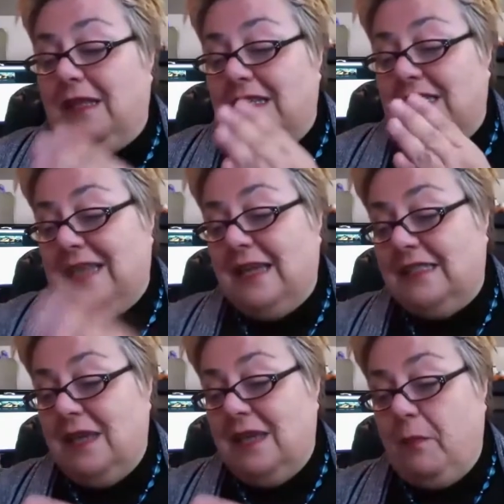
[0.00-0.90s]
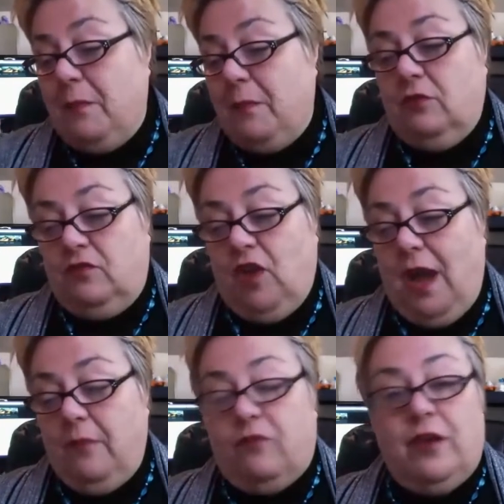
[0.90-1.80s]
the exact same amount of
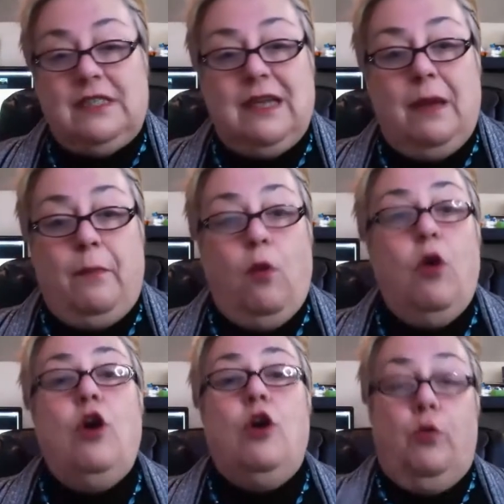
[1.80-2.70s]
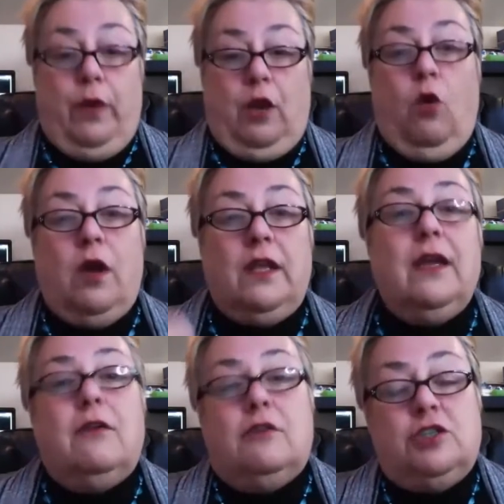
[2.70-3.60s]
time, for example,
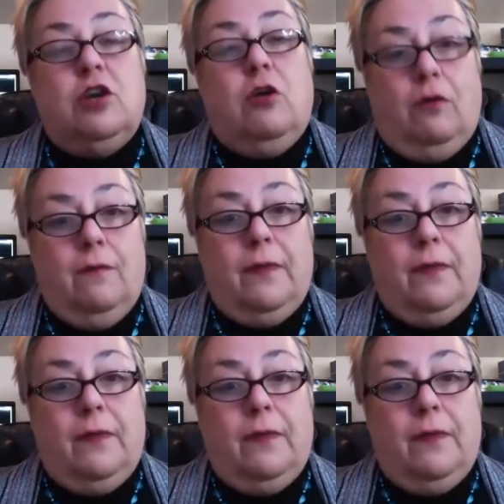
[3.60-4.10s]
recording our show,